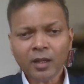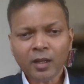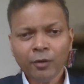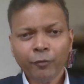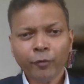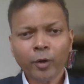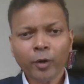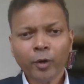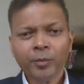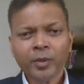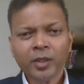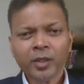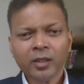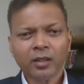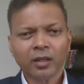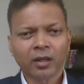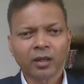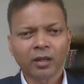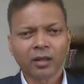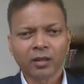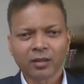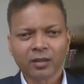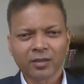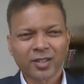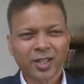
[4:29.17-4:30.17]
from
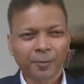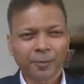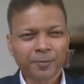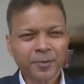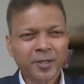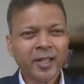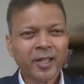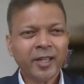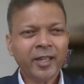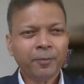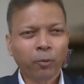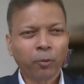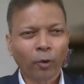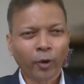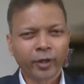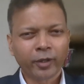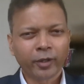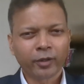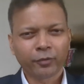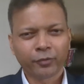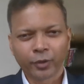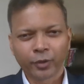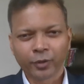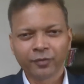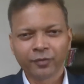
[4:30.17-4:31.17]
a subsidy point of
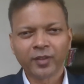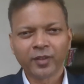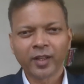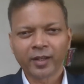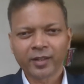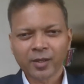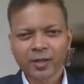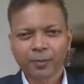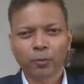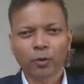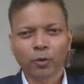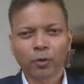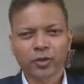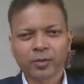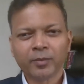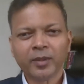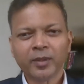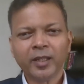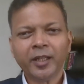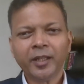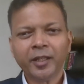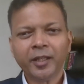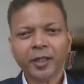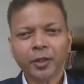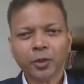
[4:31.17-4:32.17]
view, if there is a
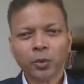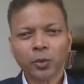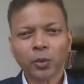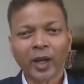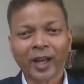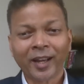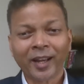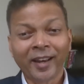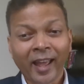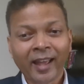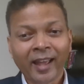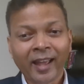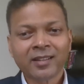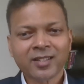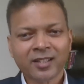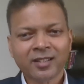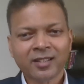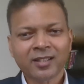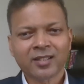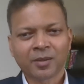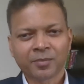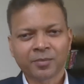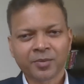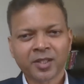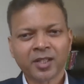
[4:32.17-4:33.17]
possibility to enhance the
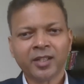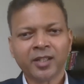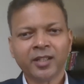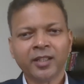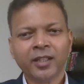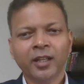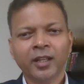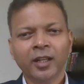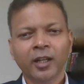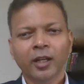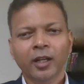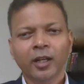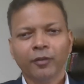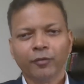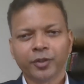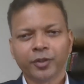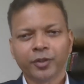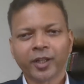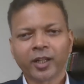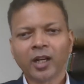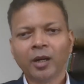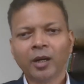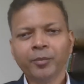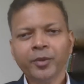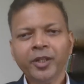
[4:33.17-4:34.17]
subsidy for the
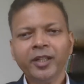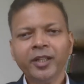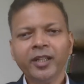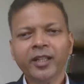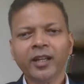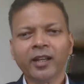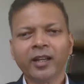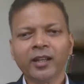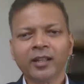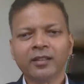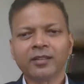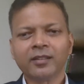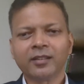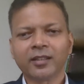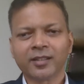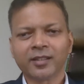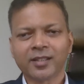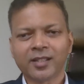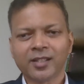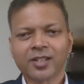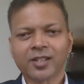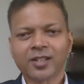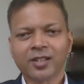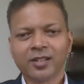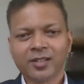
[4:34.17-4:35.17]
community health
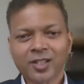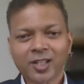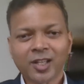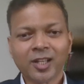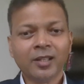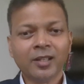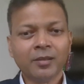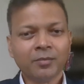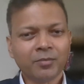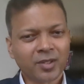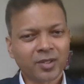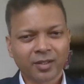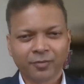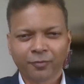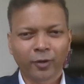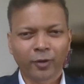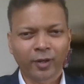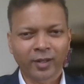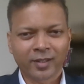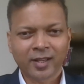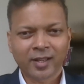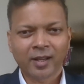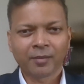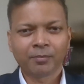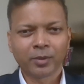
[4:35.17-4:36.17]
assistance schemes, for
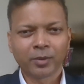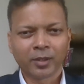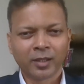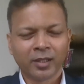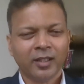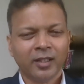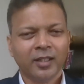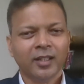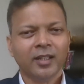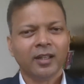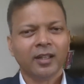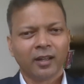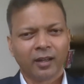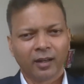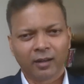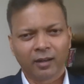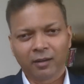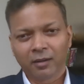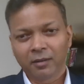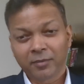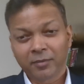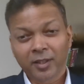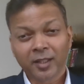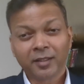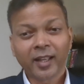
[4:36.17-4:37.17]
example,
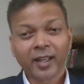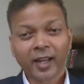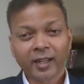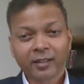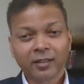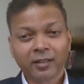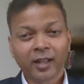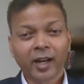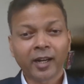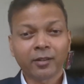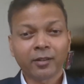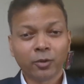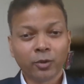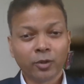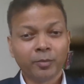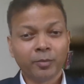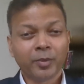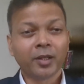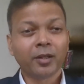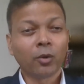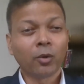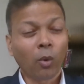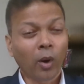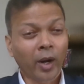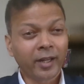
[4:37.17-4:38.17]
then that could be
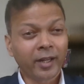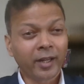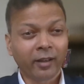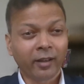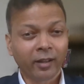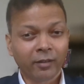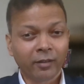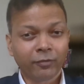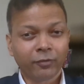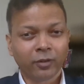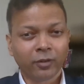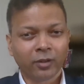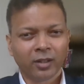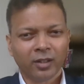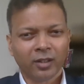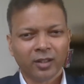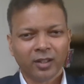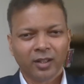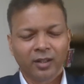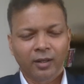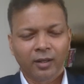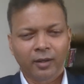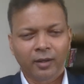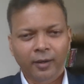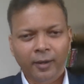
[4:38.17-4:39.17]
quite helpful.
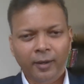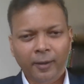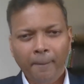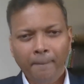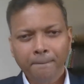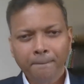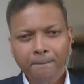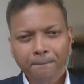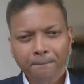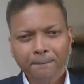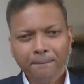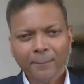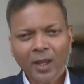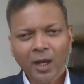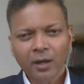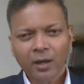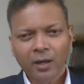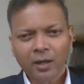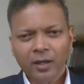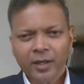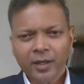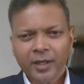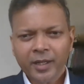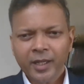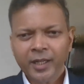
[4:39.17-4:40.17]
Um,
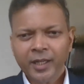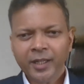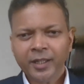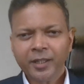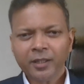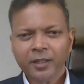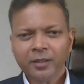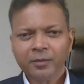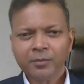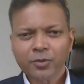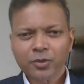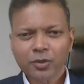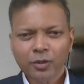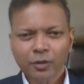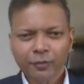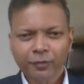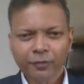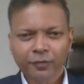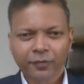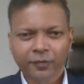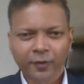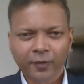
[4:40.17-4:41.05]
in terms of